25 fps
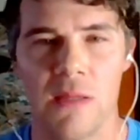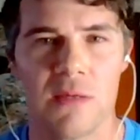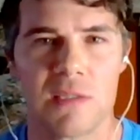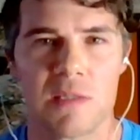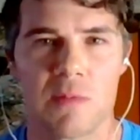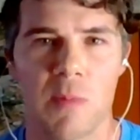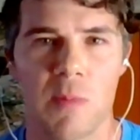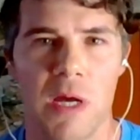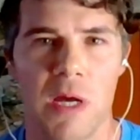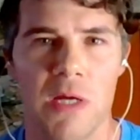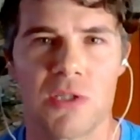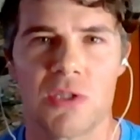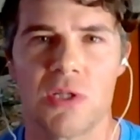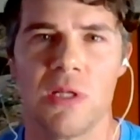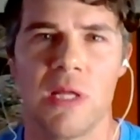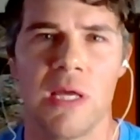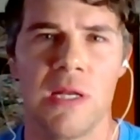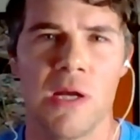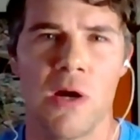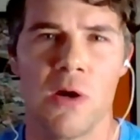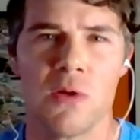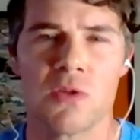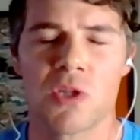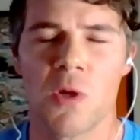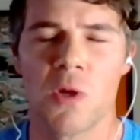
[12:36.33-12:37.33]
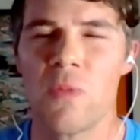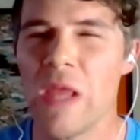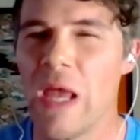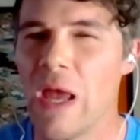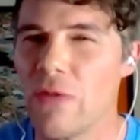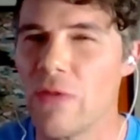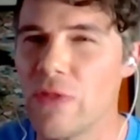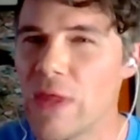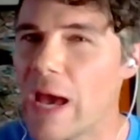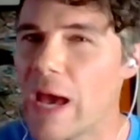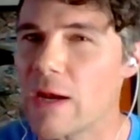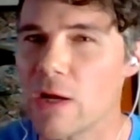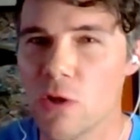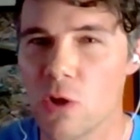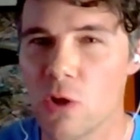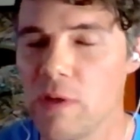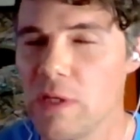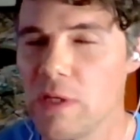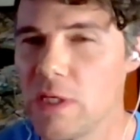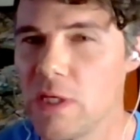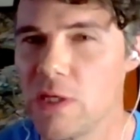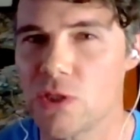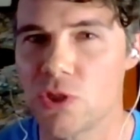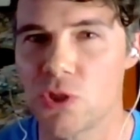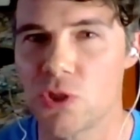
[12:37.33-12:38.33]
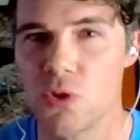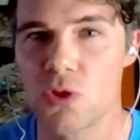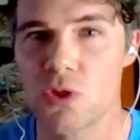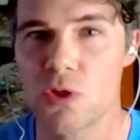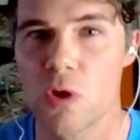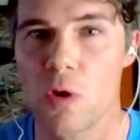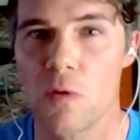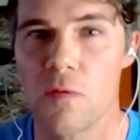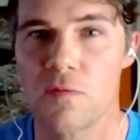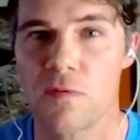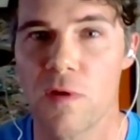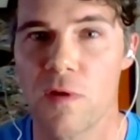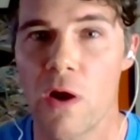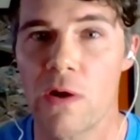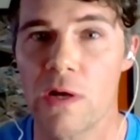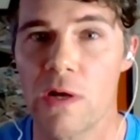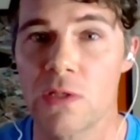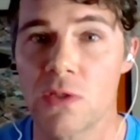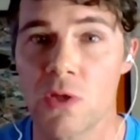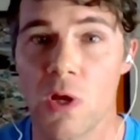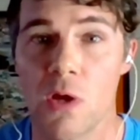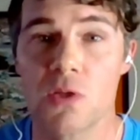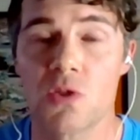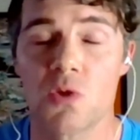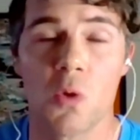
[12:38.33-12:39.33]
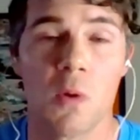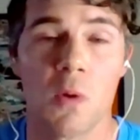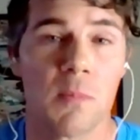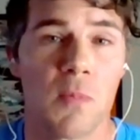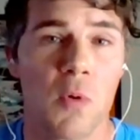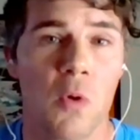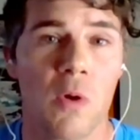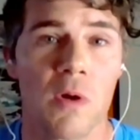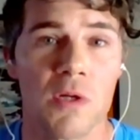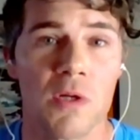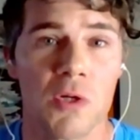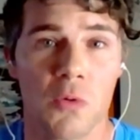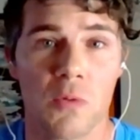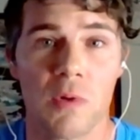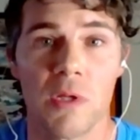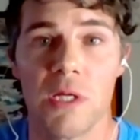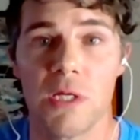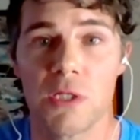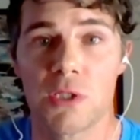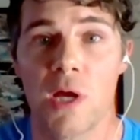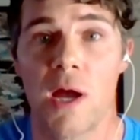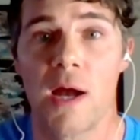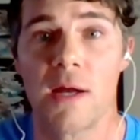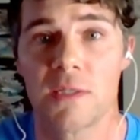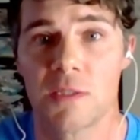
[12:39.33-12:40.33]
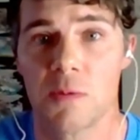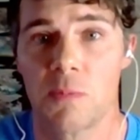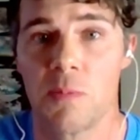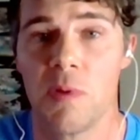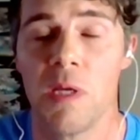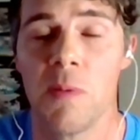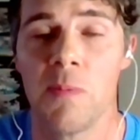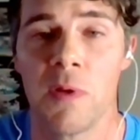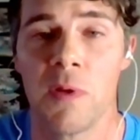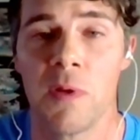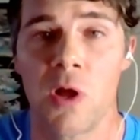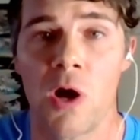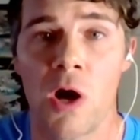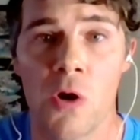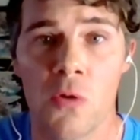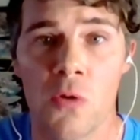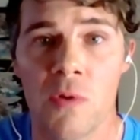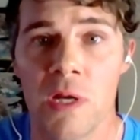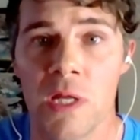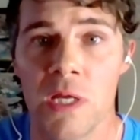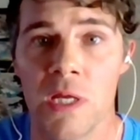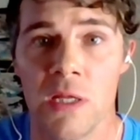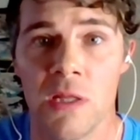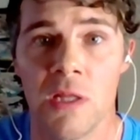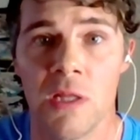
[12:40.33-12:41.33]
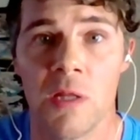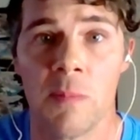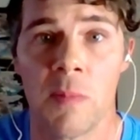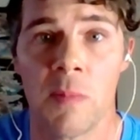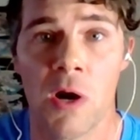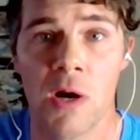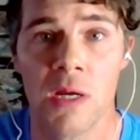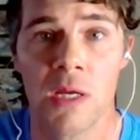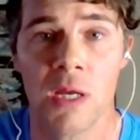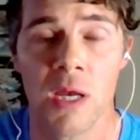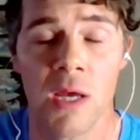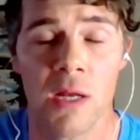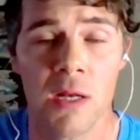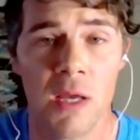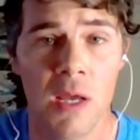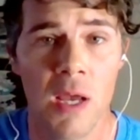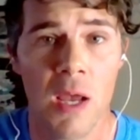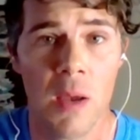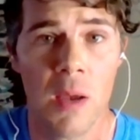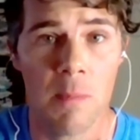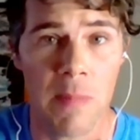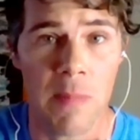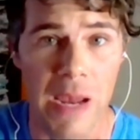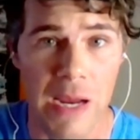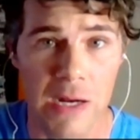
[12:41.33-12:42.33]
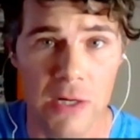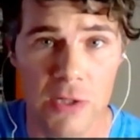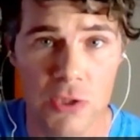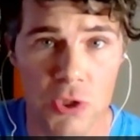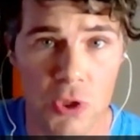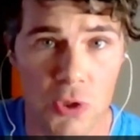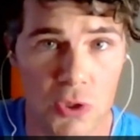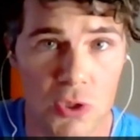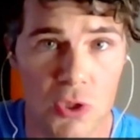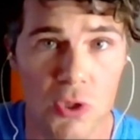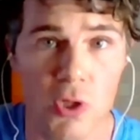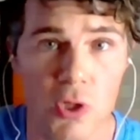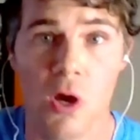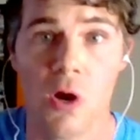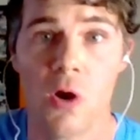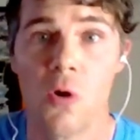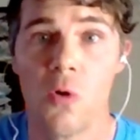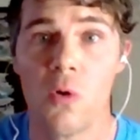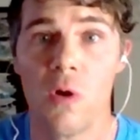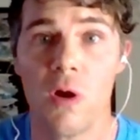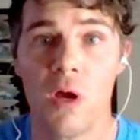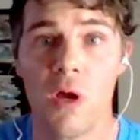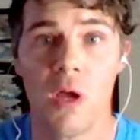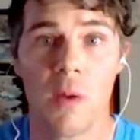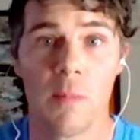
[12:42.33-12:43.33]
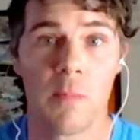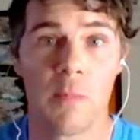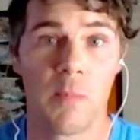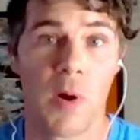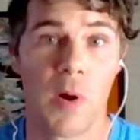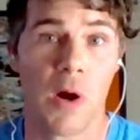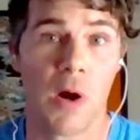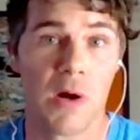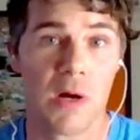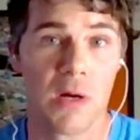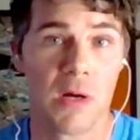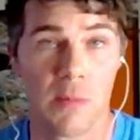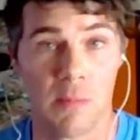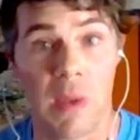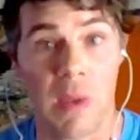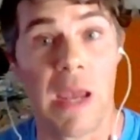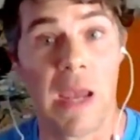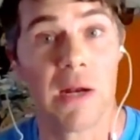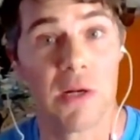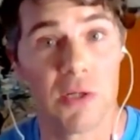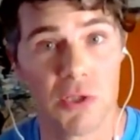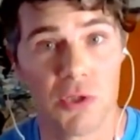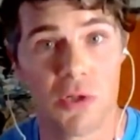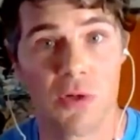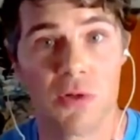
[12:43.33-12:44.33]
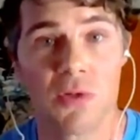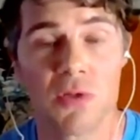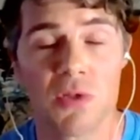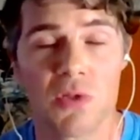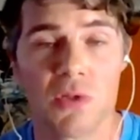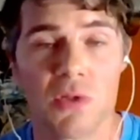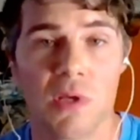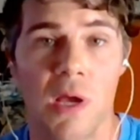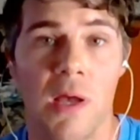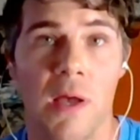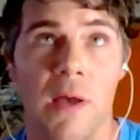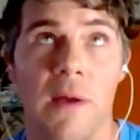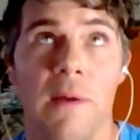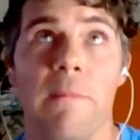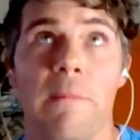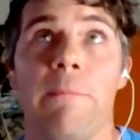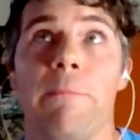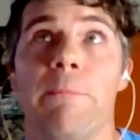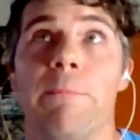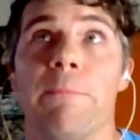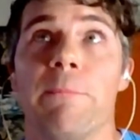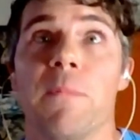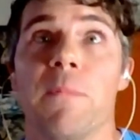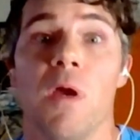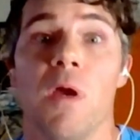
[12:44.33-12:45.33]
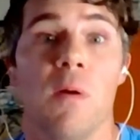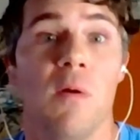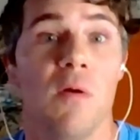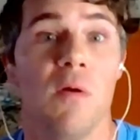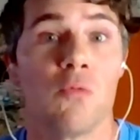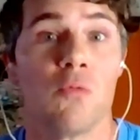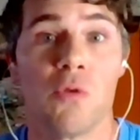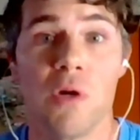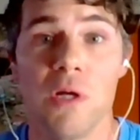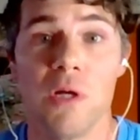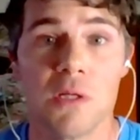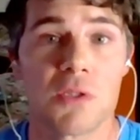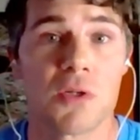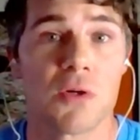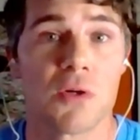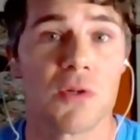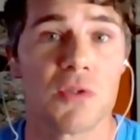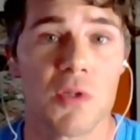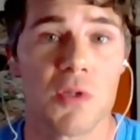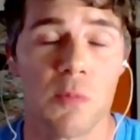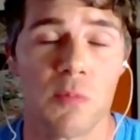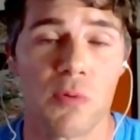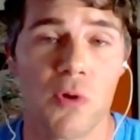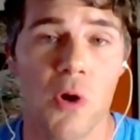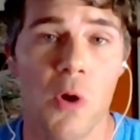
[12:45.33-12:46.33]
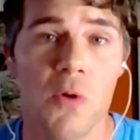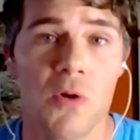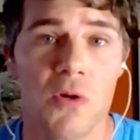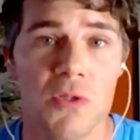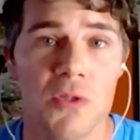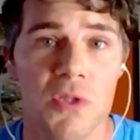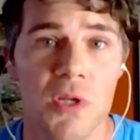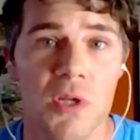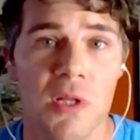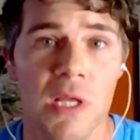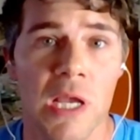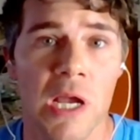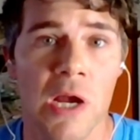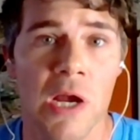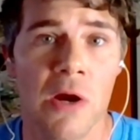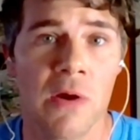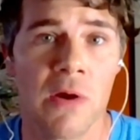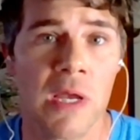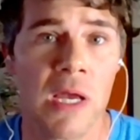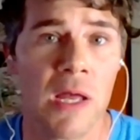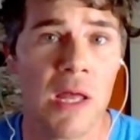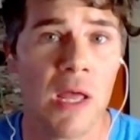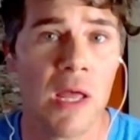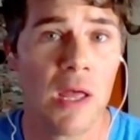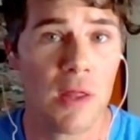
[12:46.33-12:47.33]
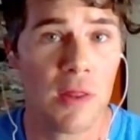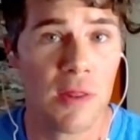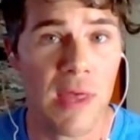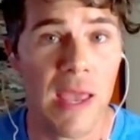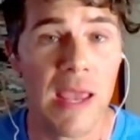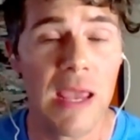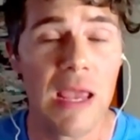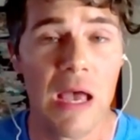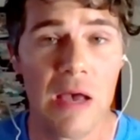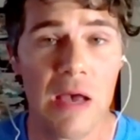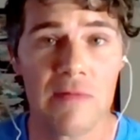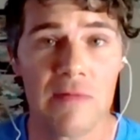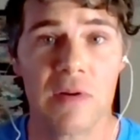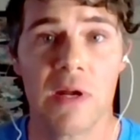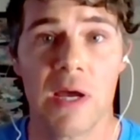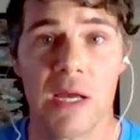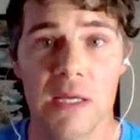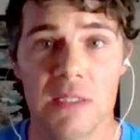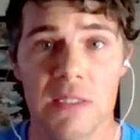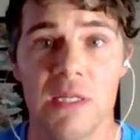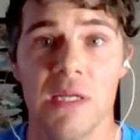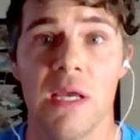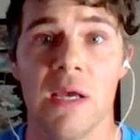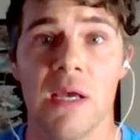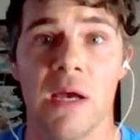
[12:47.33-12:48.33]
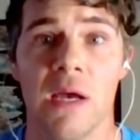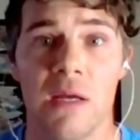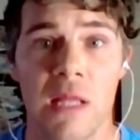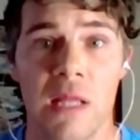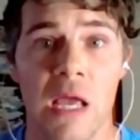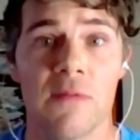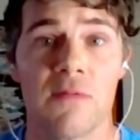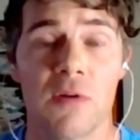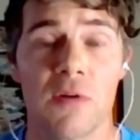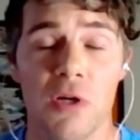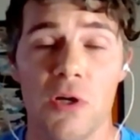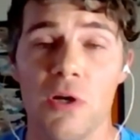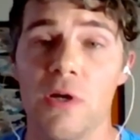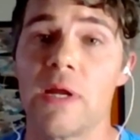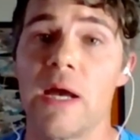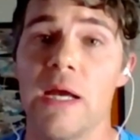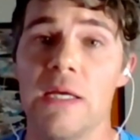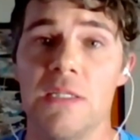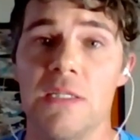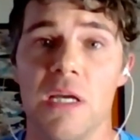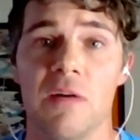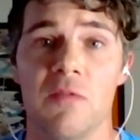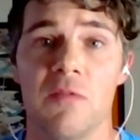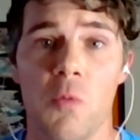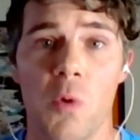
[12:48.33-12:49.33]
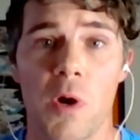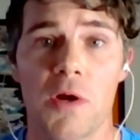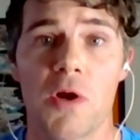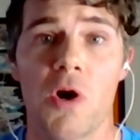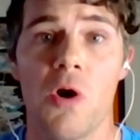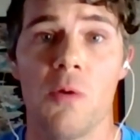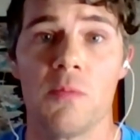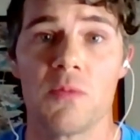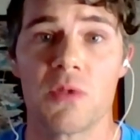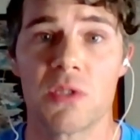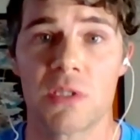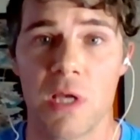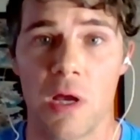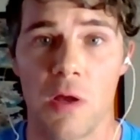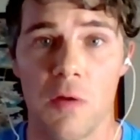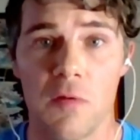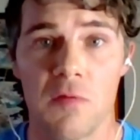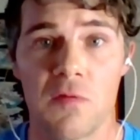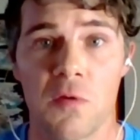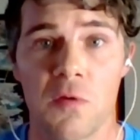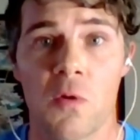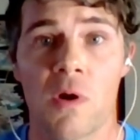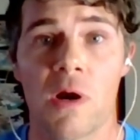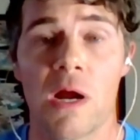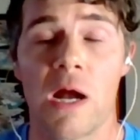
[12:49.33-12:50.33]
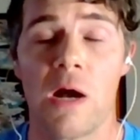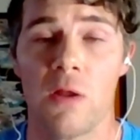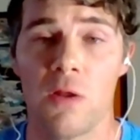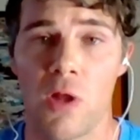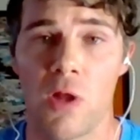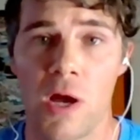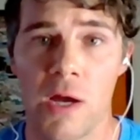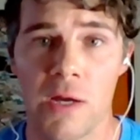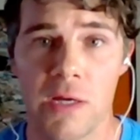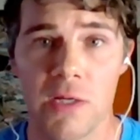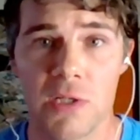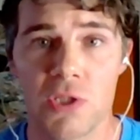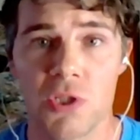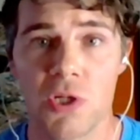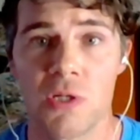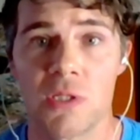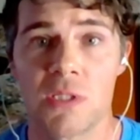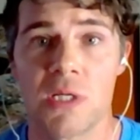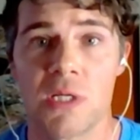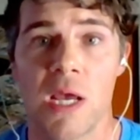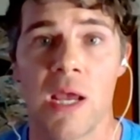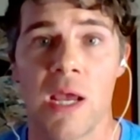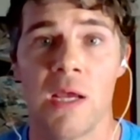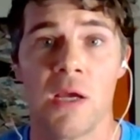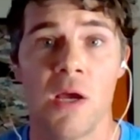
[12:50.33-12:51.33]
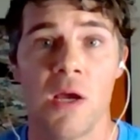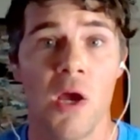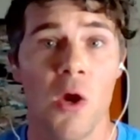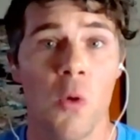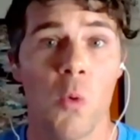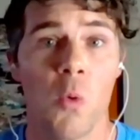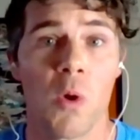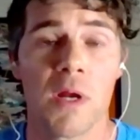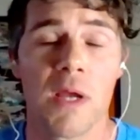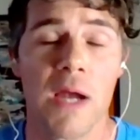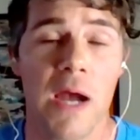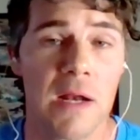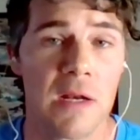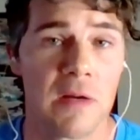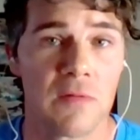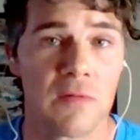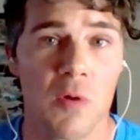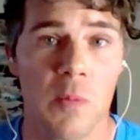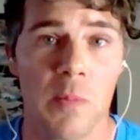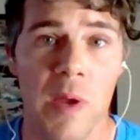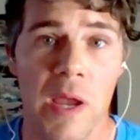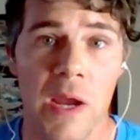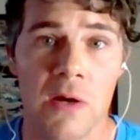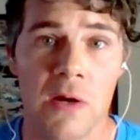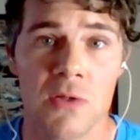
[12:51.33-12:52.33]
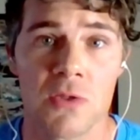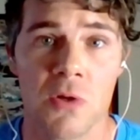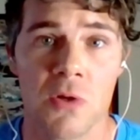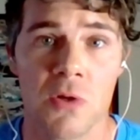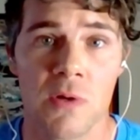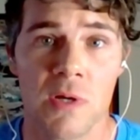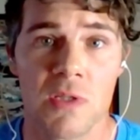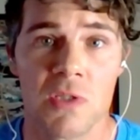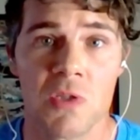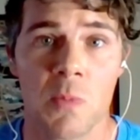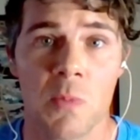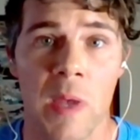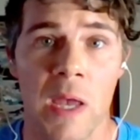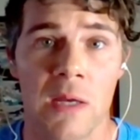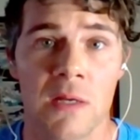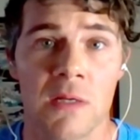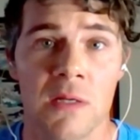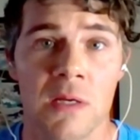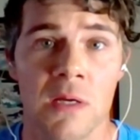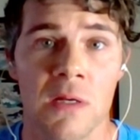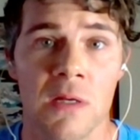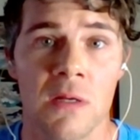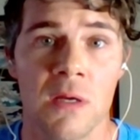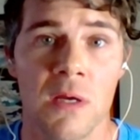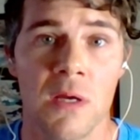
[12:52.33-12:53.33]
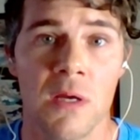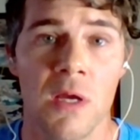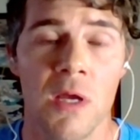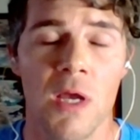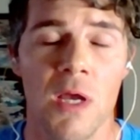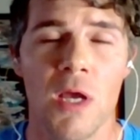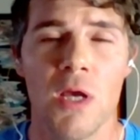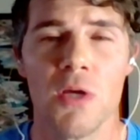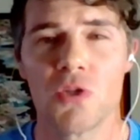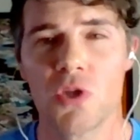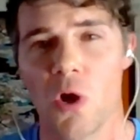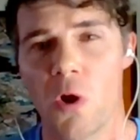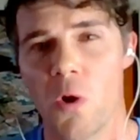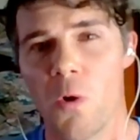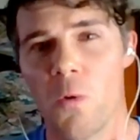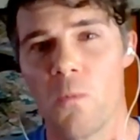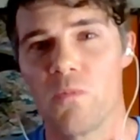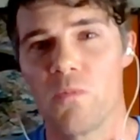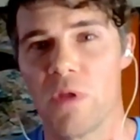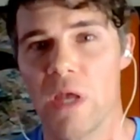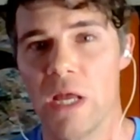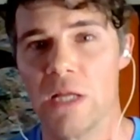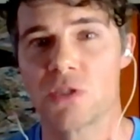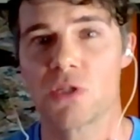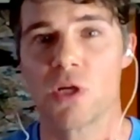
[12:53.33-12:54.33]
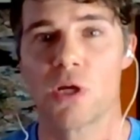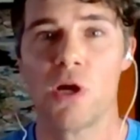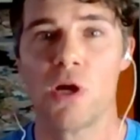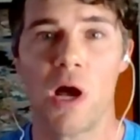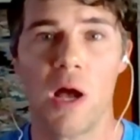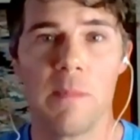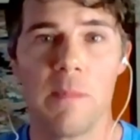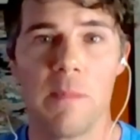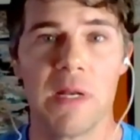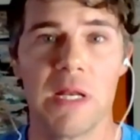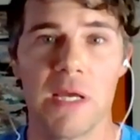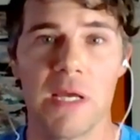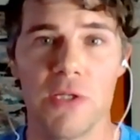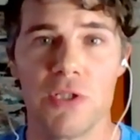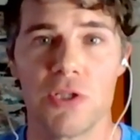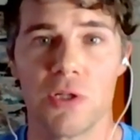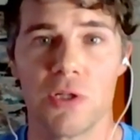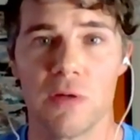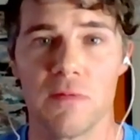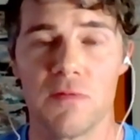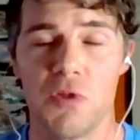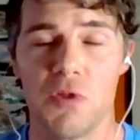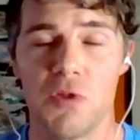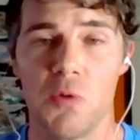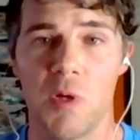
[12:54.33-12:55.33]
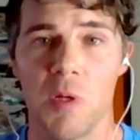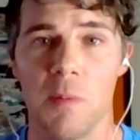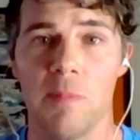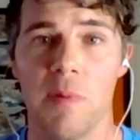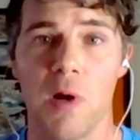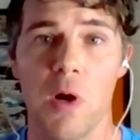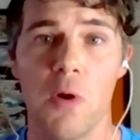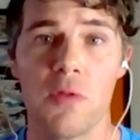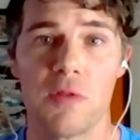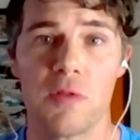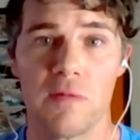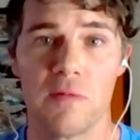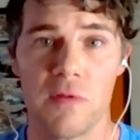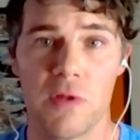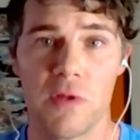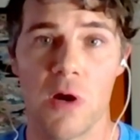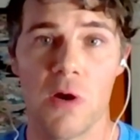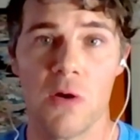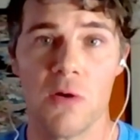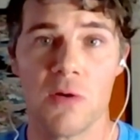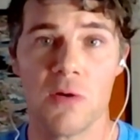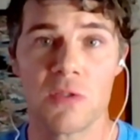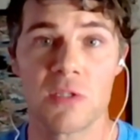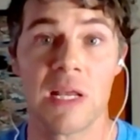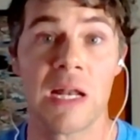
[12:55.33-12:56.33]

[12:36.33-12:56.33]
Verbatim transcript: this much and they don't so that'll only get you so far it's also important to really talk to people already in the market managers know park managers um, realtors and brokers in the area they have an idea they have a good idea of what homes sell for how long it should take what kind of repairs are expected so it's a combination of doing both of those.